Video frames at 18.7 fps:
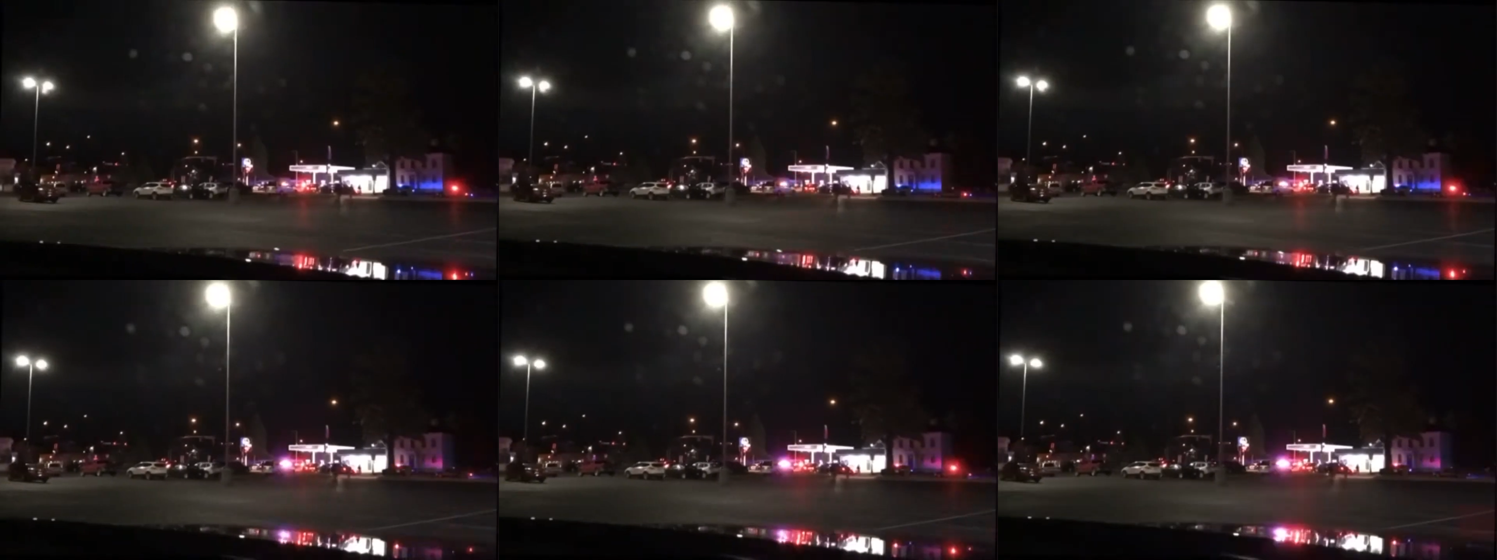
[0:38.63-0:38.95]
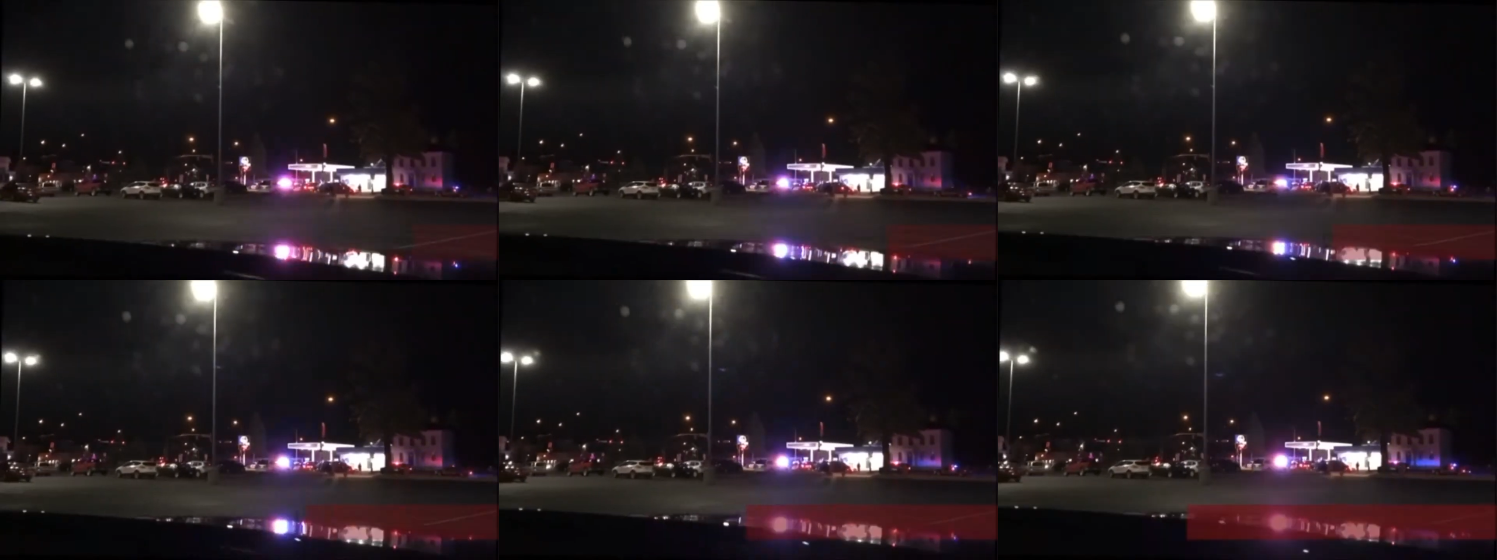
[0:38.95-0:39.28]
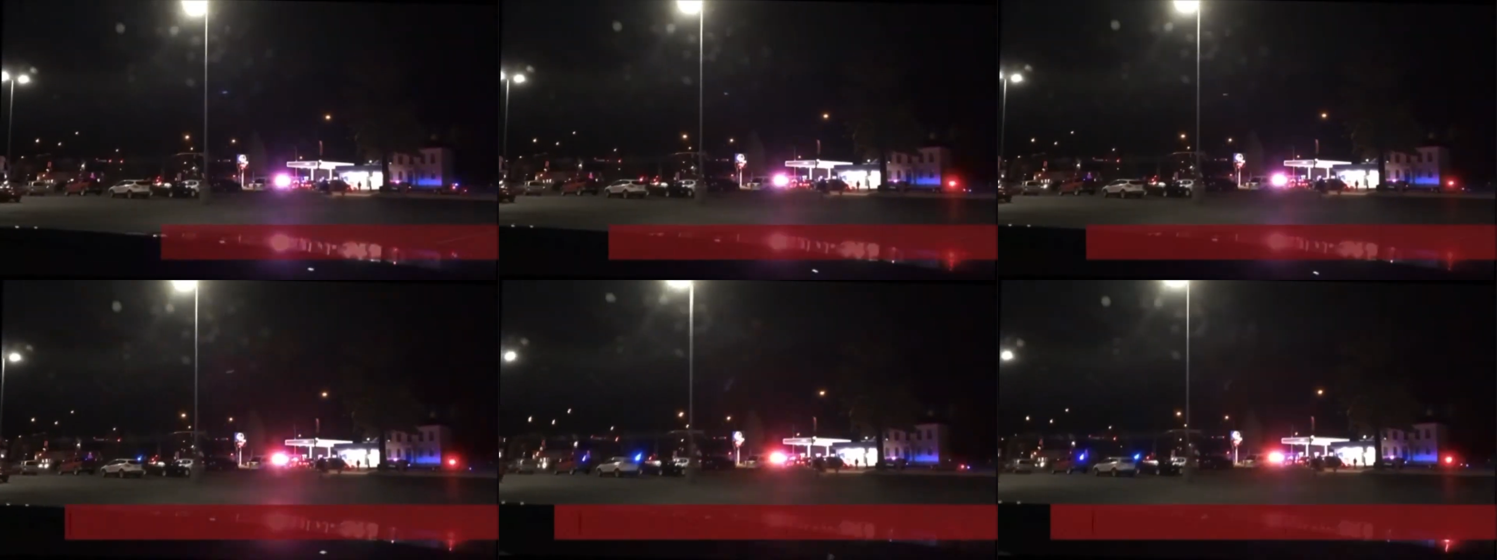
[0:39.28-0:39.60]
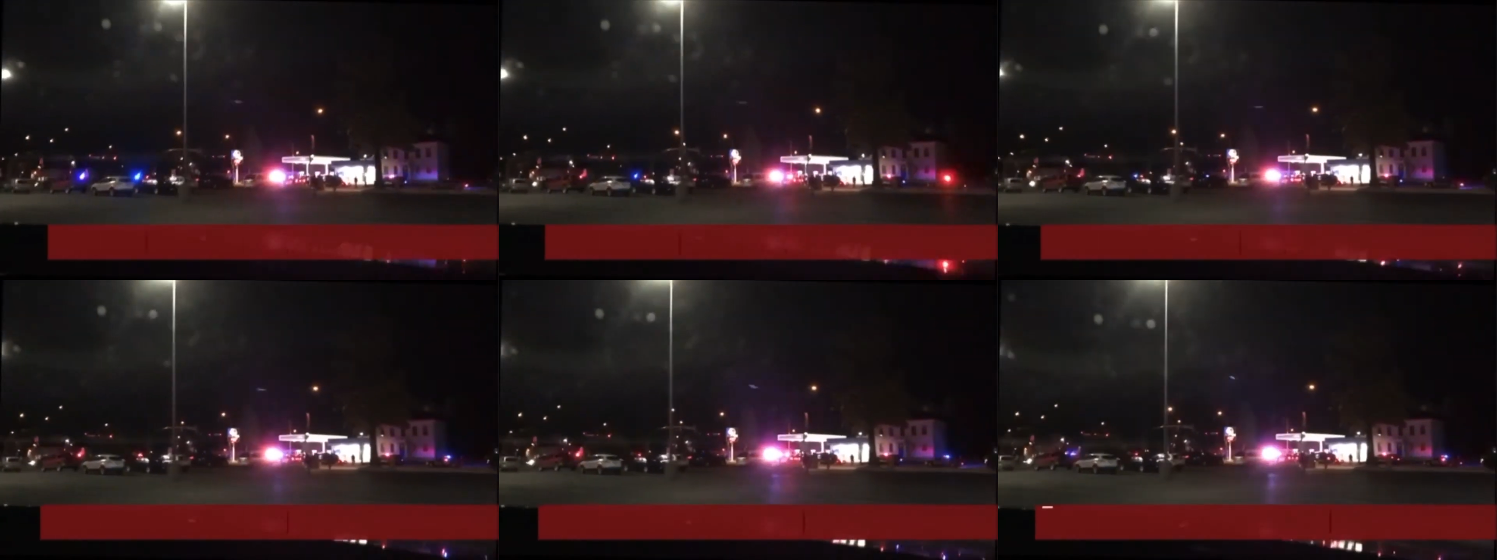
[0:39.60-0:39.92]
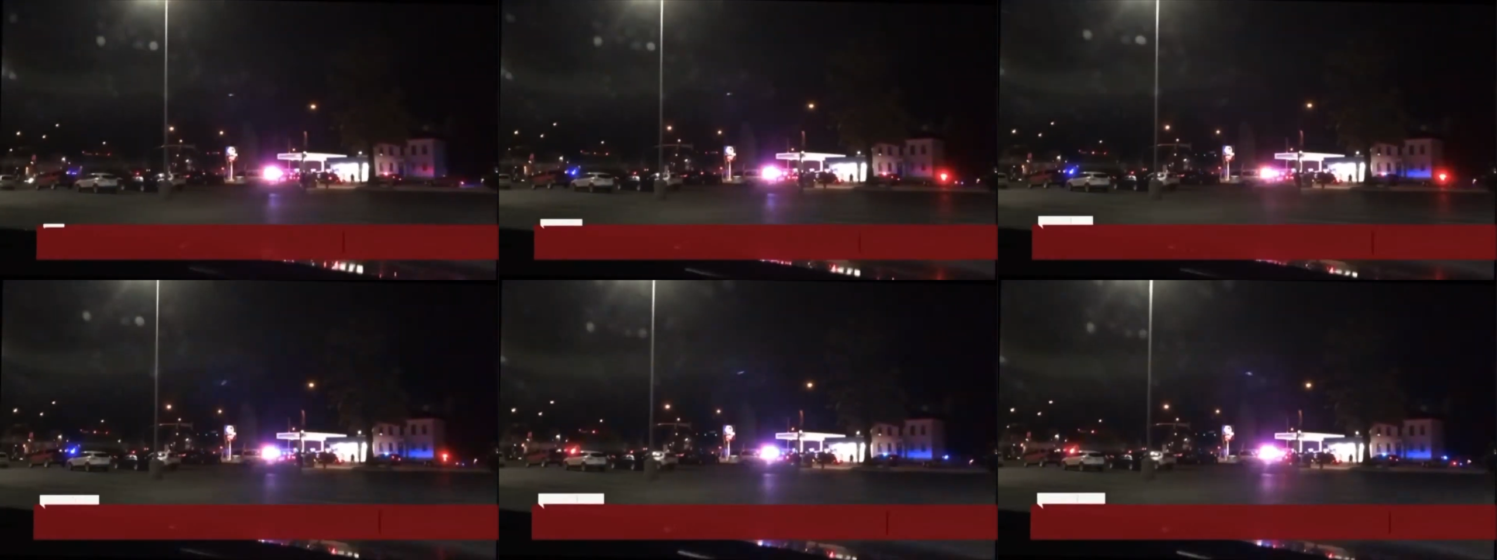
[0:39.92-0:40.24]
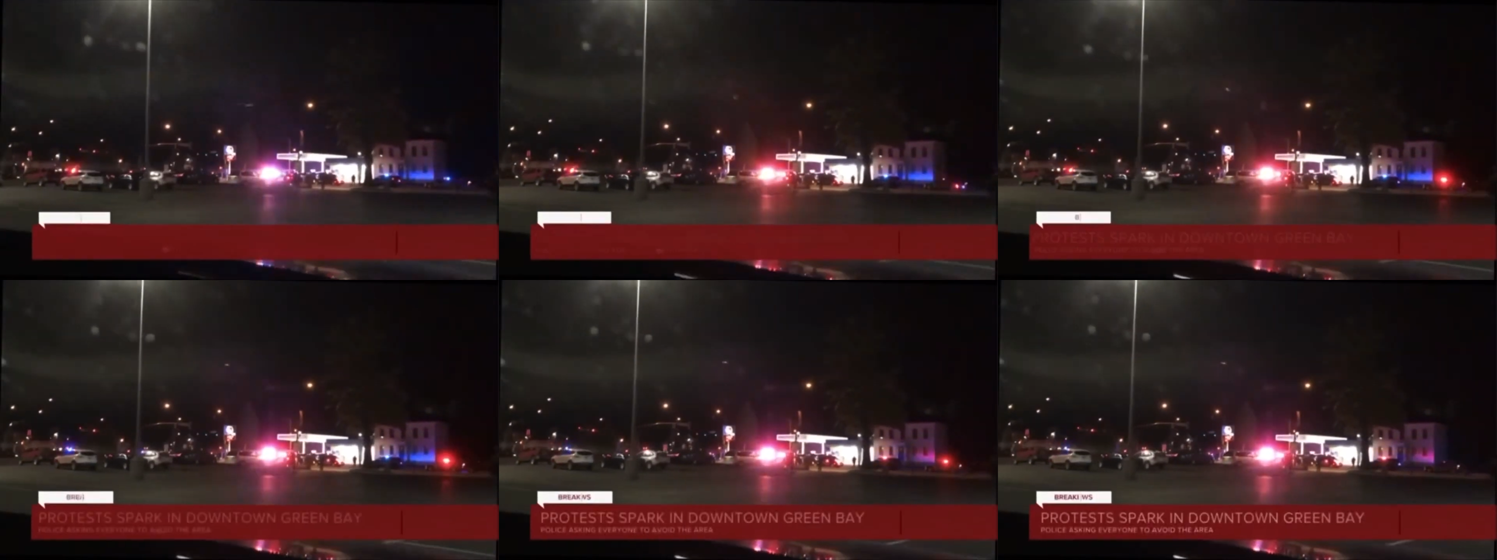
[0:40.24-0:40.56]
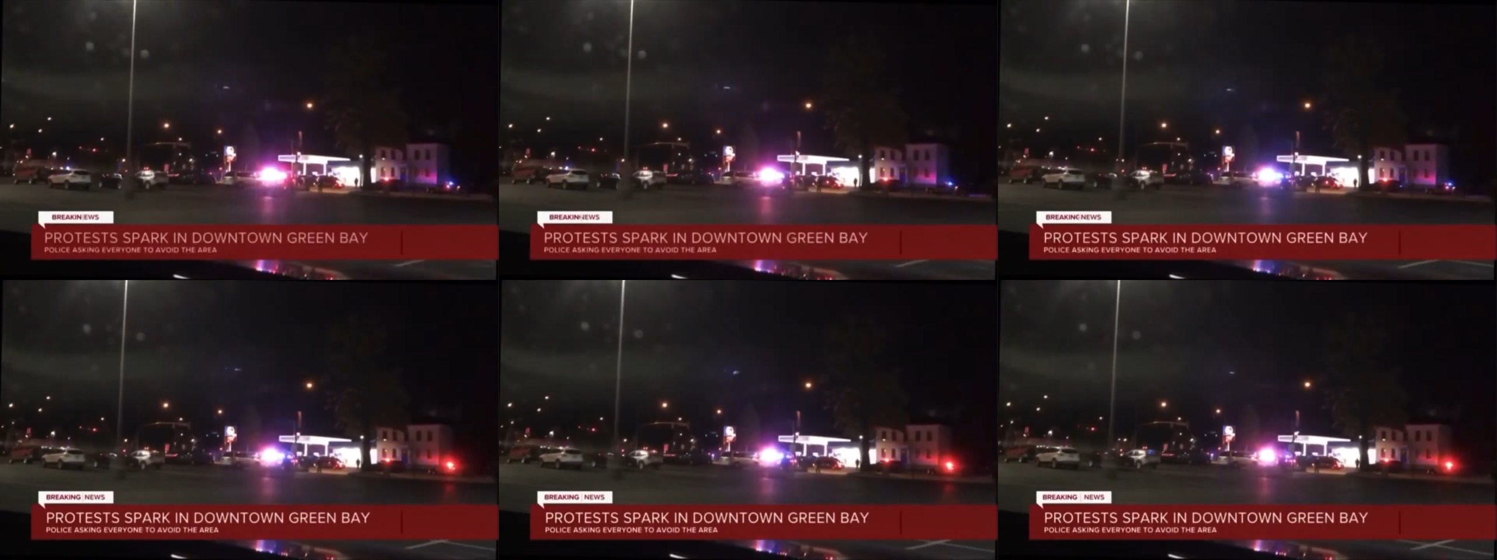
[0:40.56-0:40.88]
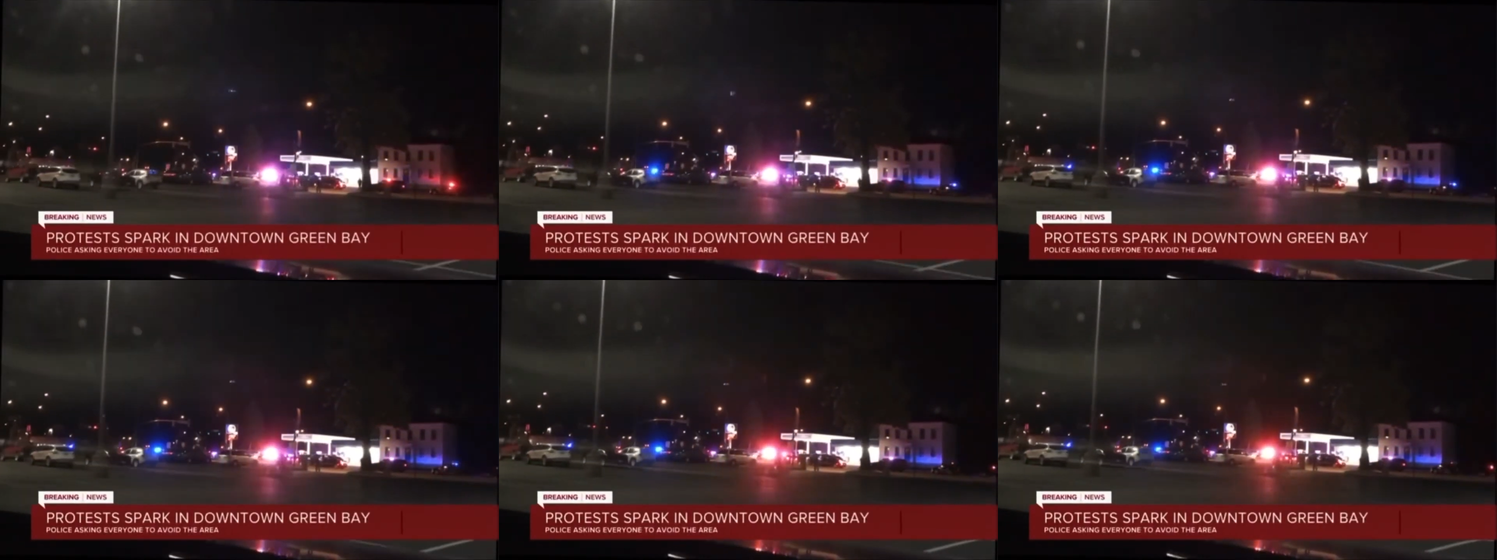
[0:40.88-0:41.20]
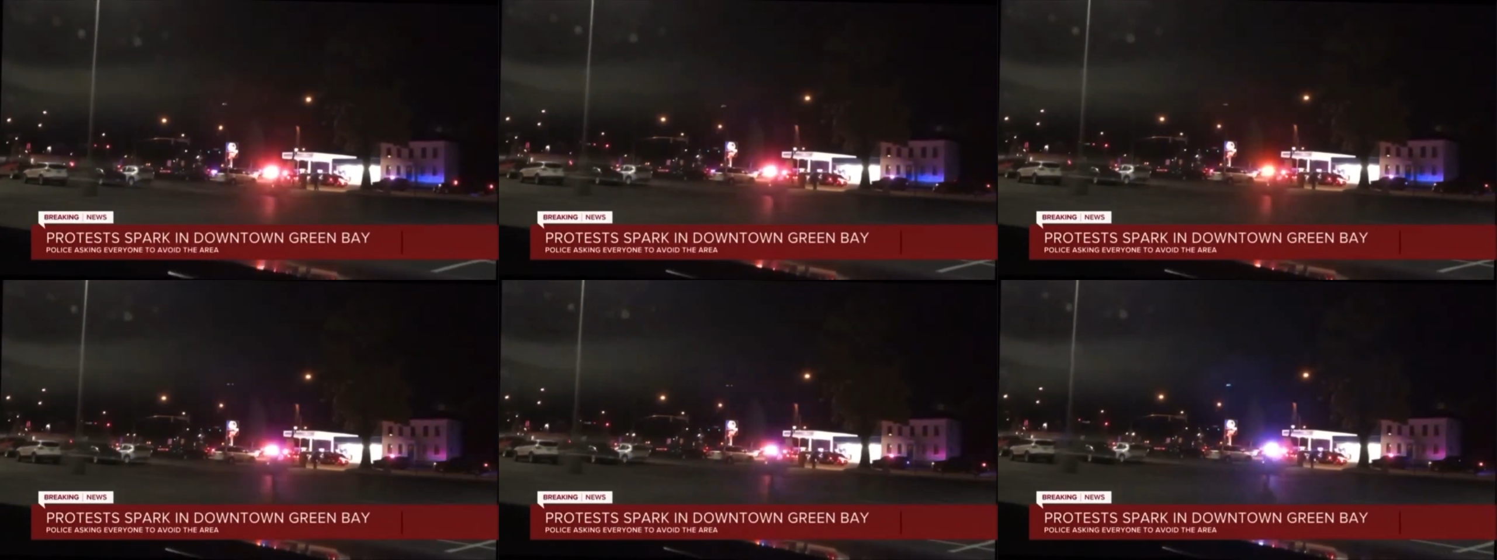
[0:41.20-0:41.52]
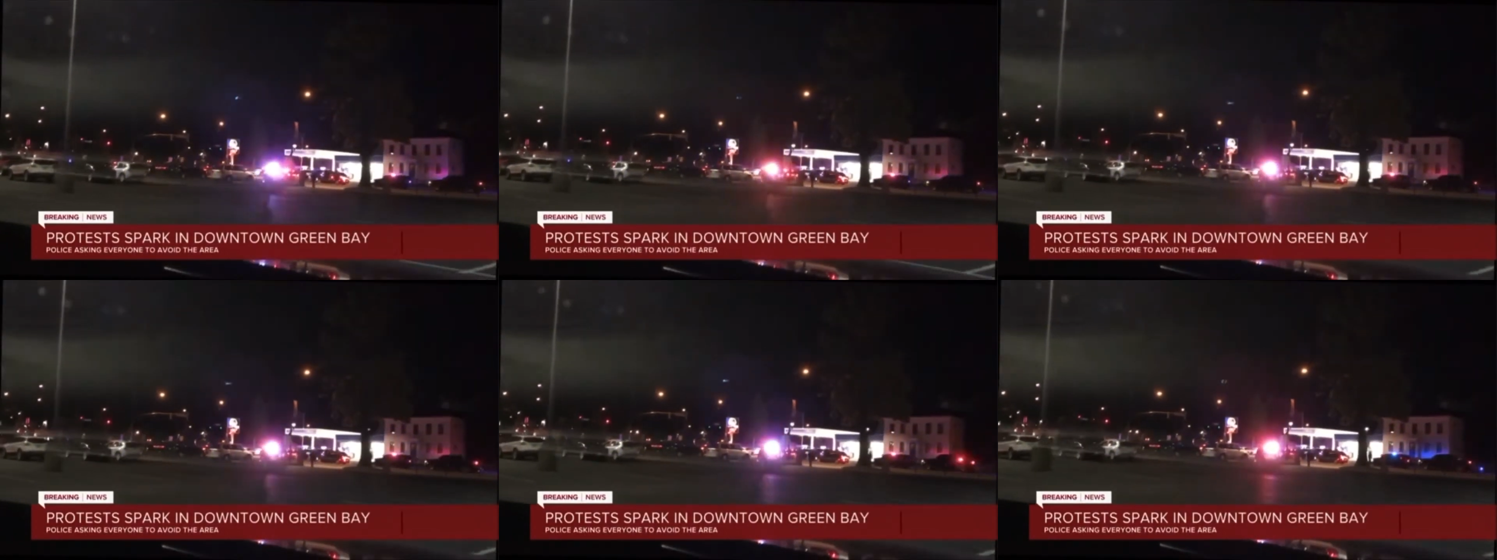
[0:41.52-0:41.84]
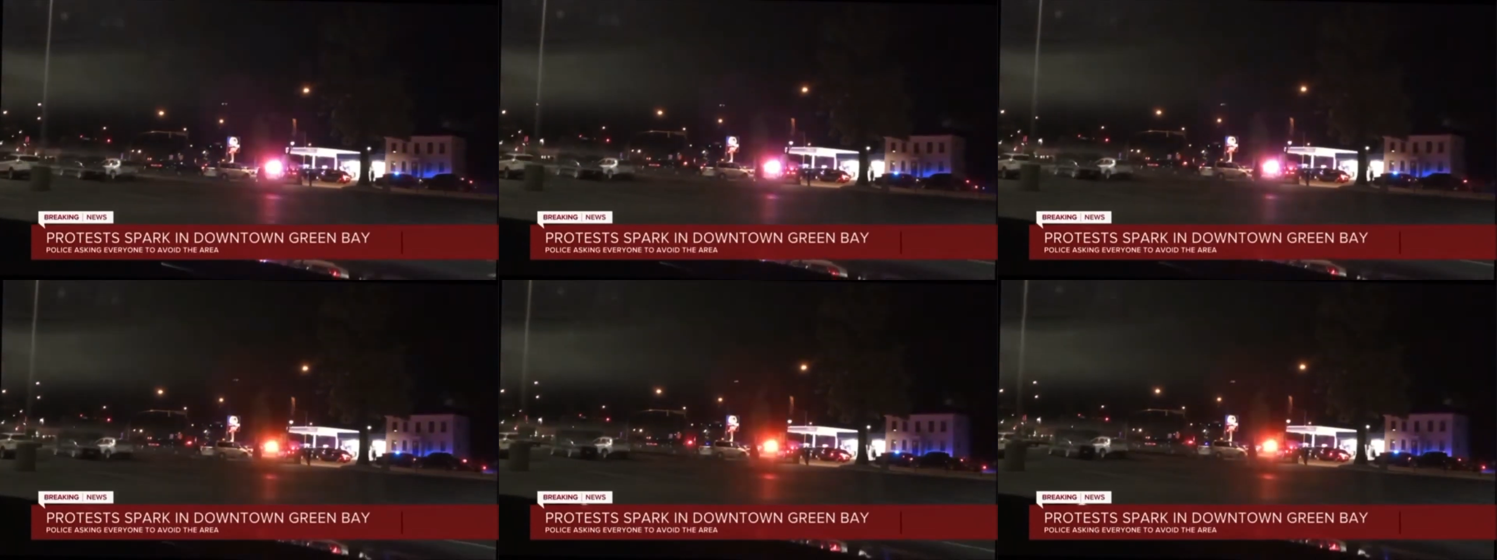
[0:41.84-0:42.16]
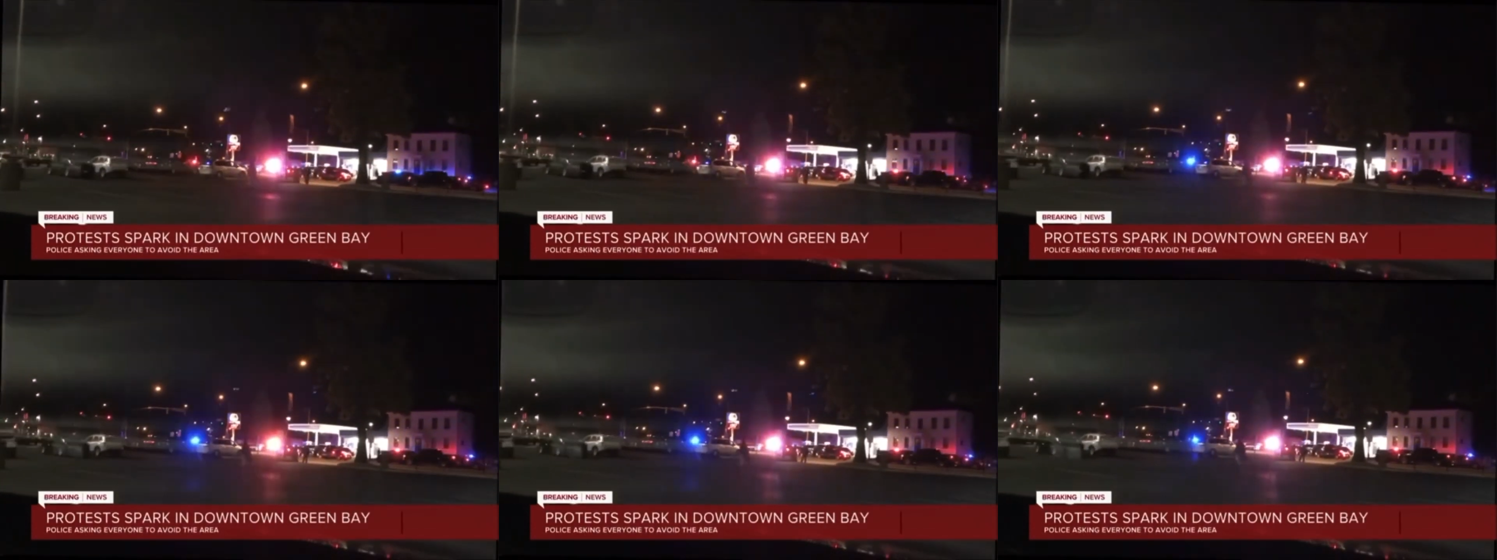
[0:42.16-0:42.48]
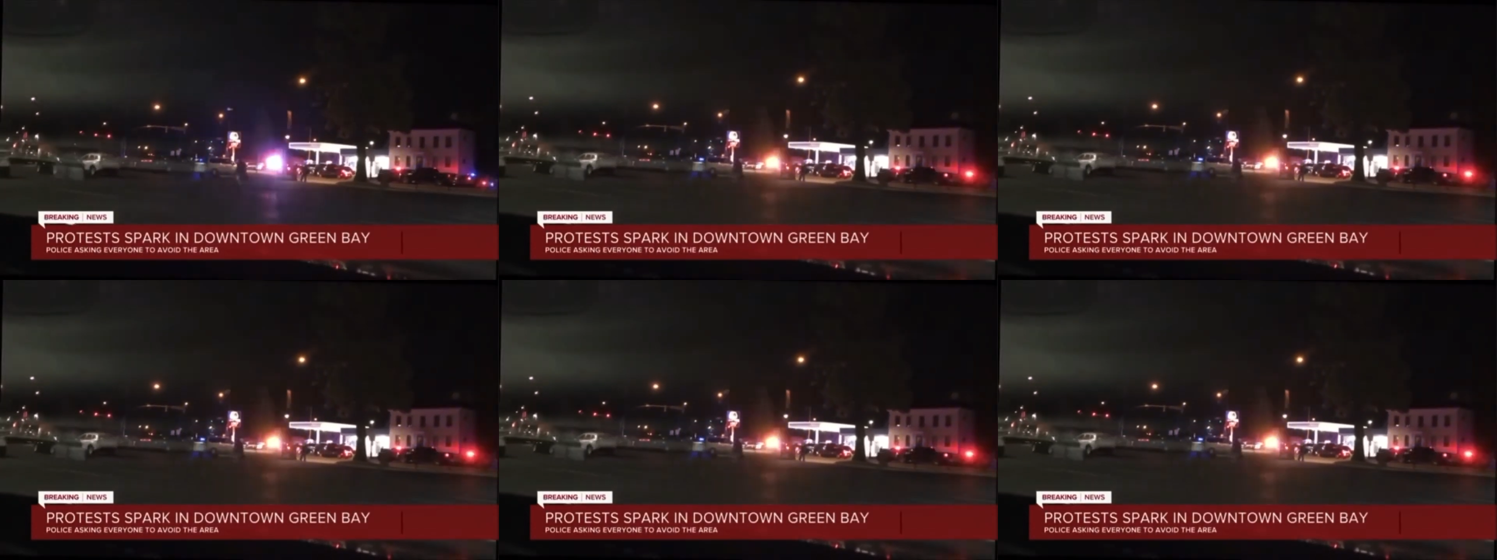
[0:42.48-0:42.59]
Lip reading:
[unreadable: no face in view]